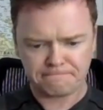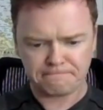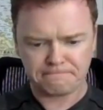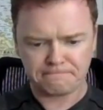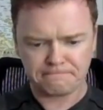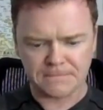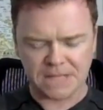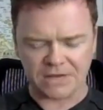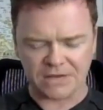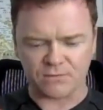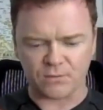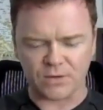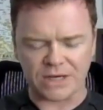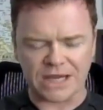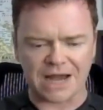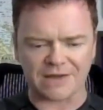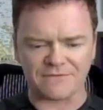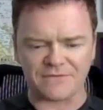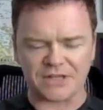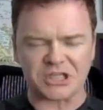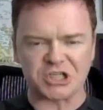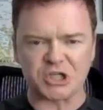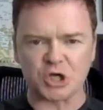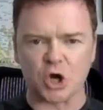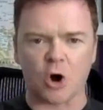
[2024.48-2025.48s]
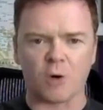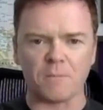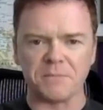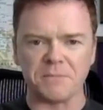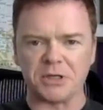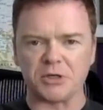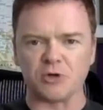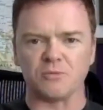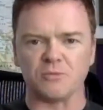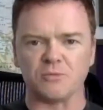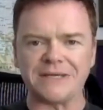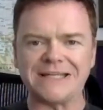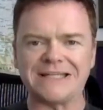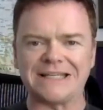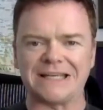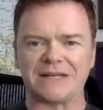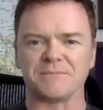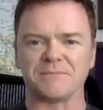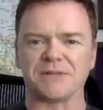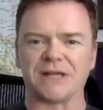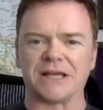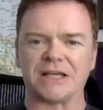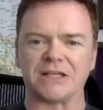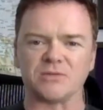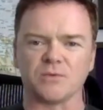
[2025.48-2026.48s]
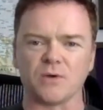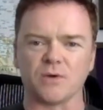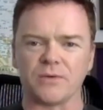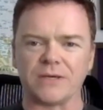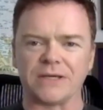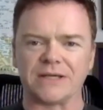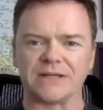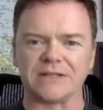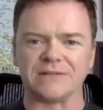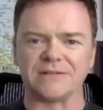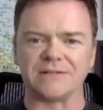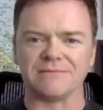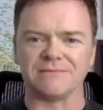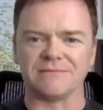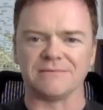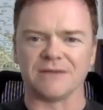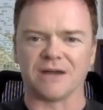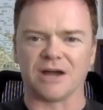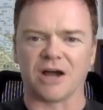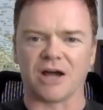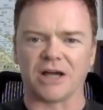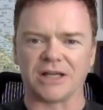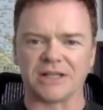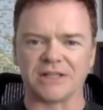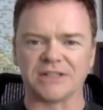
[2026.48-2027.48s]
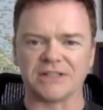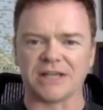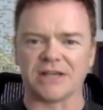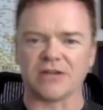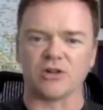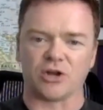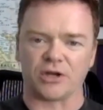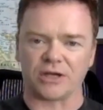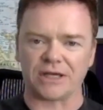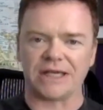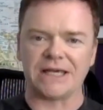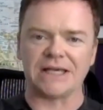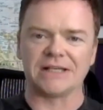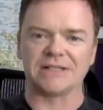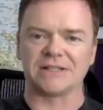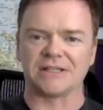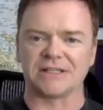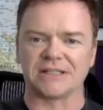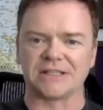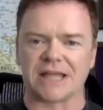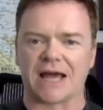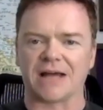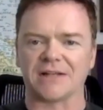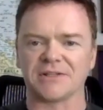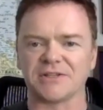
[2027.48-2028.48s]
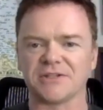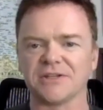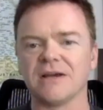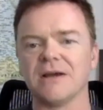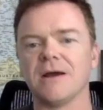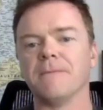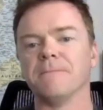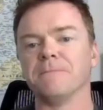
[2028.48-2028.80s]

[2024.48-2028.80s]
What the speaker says: if we have this communal meeting place where I can say, look, here's the stats.